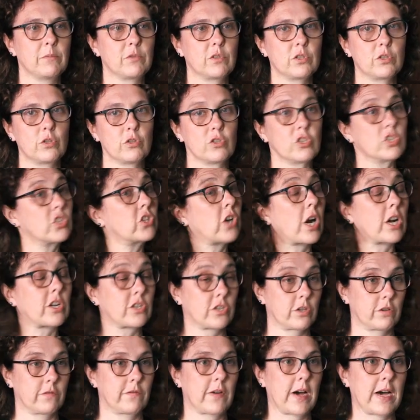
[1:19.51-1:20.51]
to
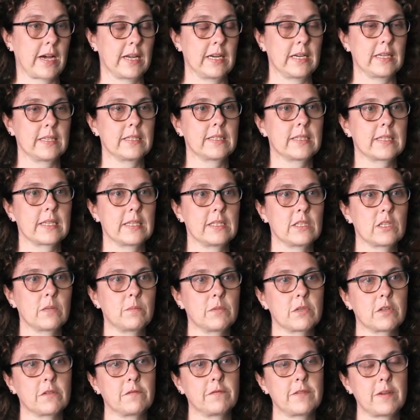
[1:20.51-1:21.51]
structural violence in
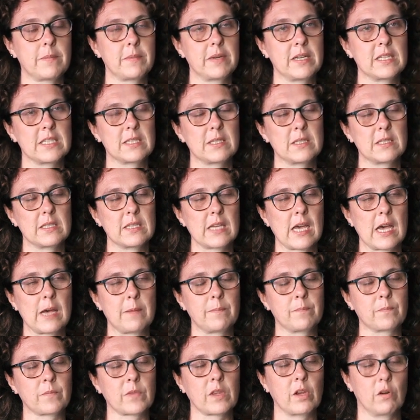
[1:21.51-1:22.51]
terms of feminists
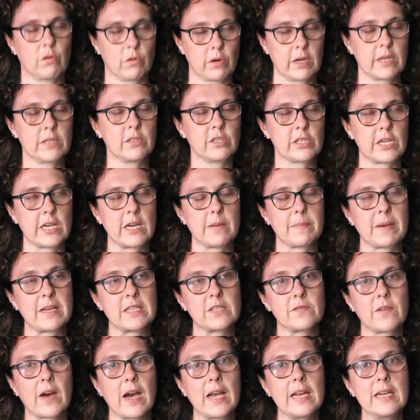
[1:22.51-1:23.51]
or in
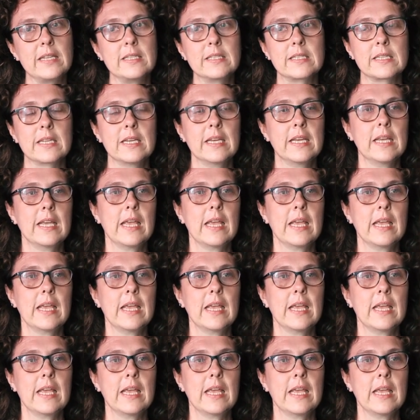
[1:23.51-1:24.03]
gender-based violence.